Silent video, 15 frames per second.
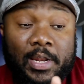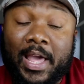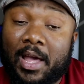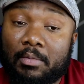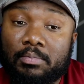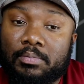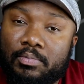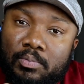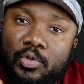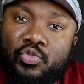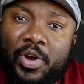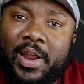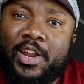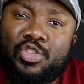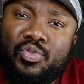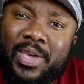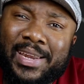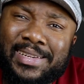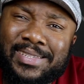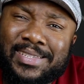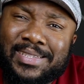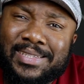Now, granted, you
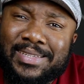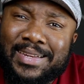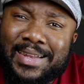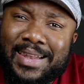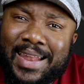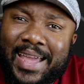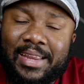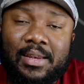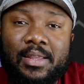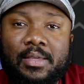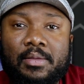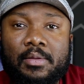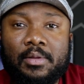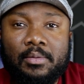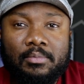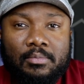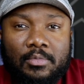get a slightly